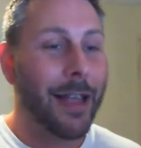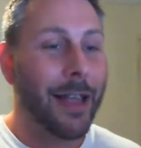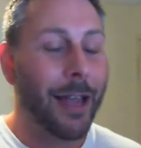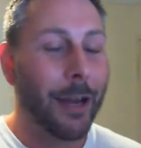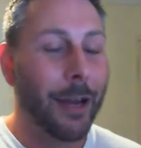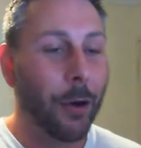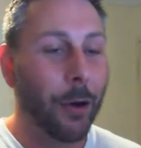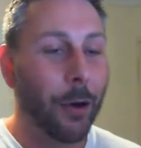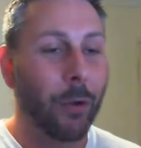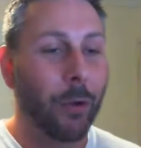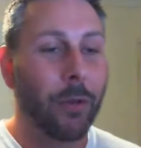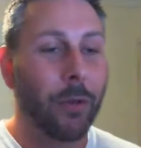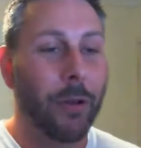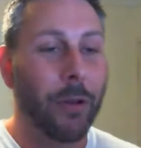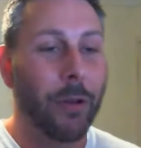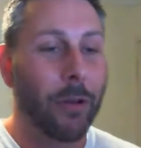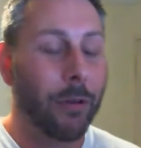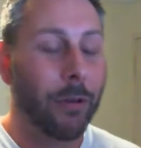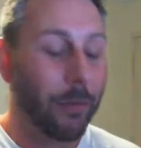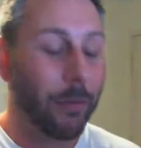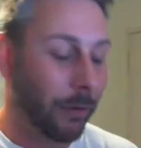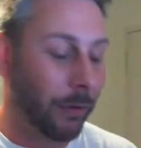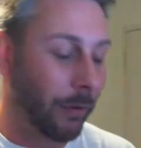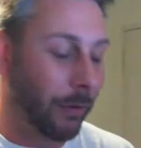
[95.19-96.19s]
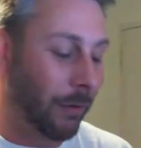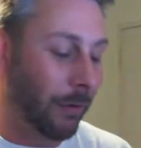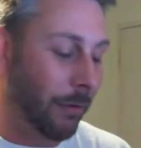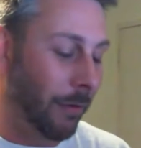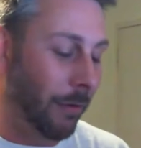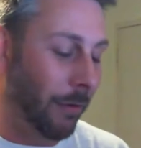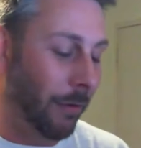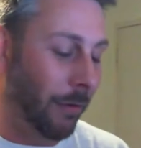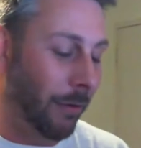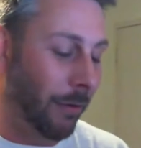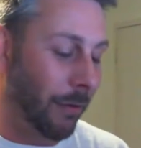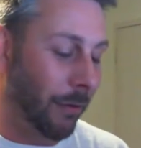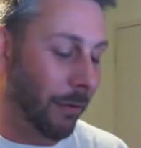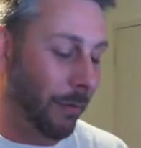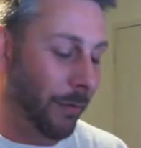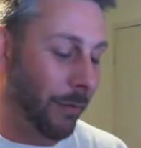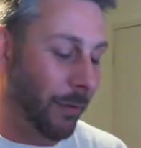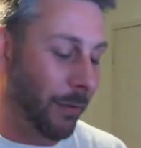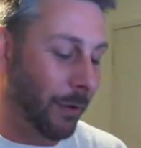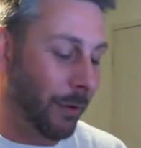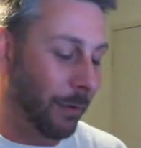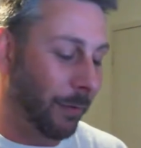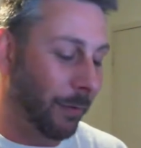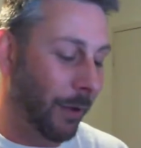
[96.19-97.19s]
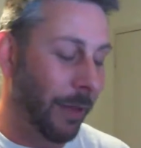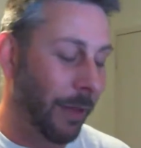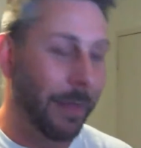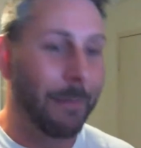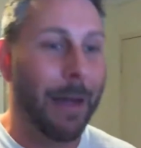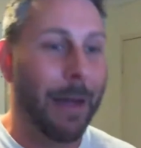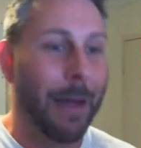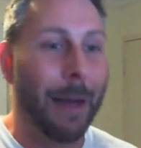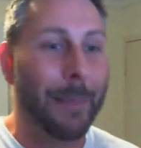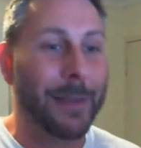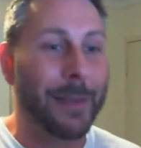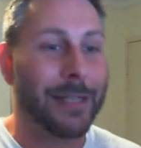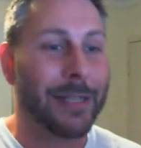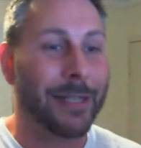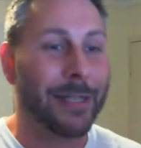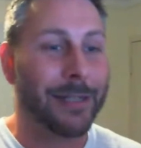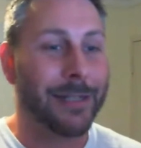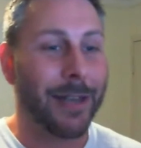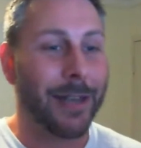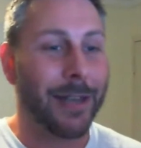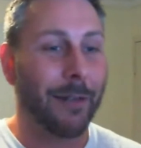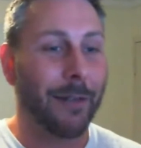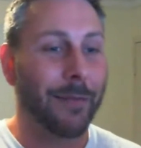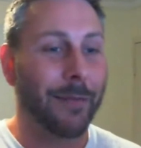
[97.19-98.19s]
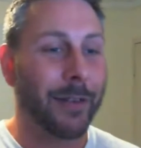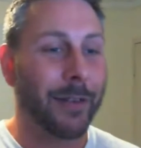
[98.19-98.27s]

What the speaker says: and all from like the Muppets and stuff.